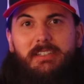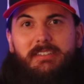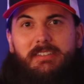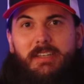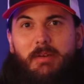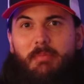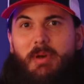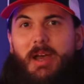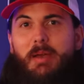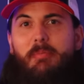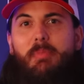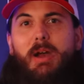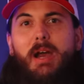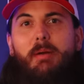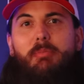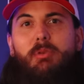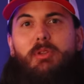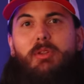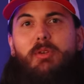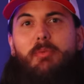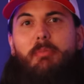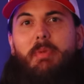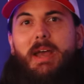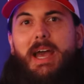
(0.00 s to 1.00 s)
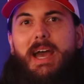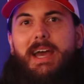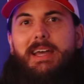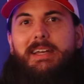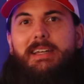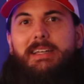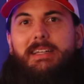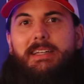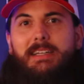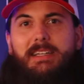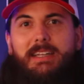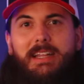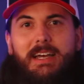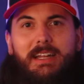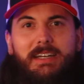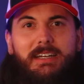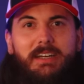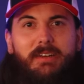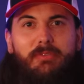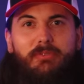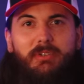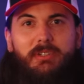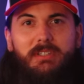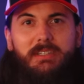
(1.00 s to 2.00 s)
semi-popular bat in a lot of
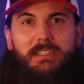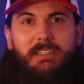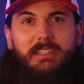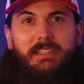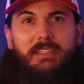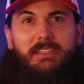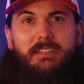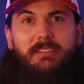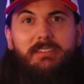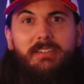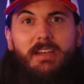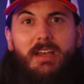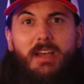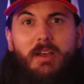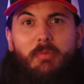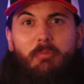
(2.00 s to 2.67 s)
different leagues.